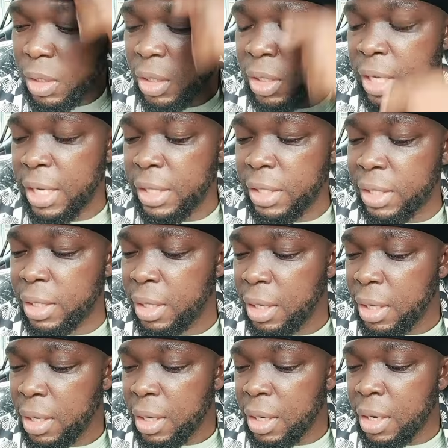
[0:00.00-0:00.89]
Yes.
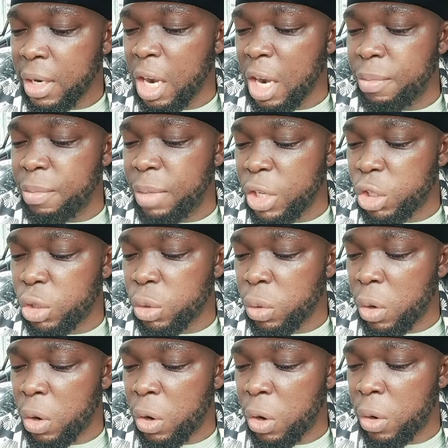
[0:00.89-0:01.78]
God bless
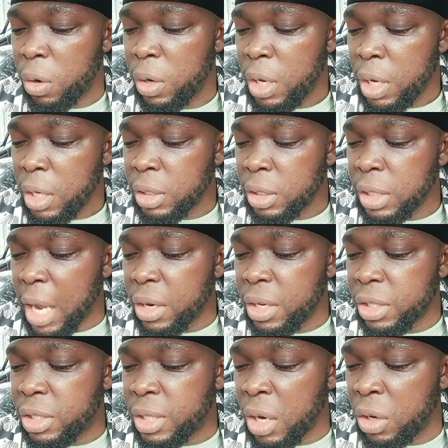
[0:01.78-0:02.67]
you all.
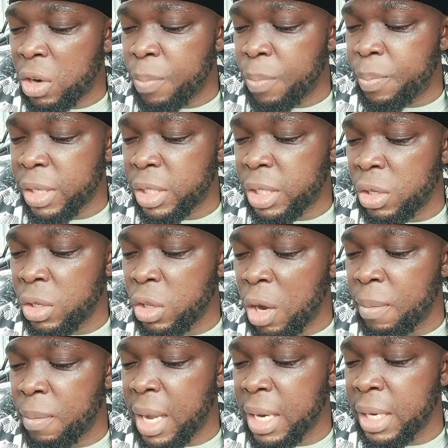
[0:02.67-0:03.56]
Now, the second person
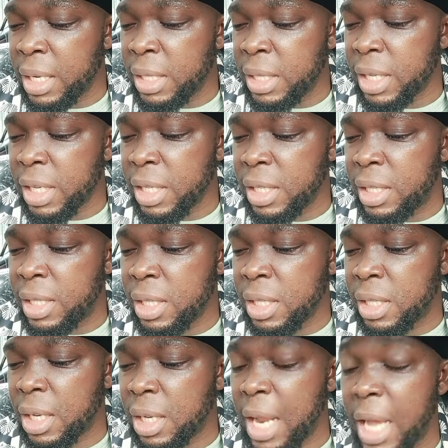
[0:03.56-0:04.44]
on my list is
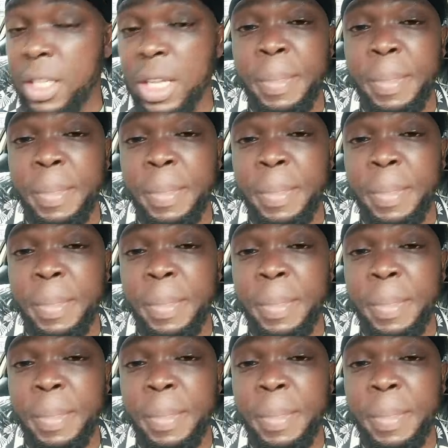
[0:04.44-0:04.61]
Titi.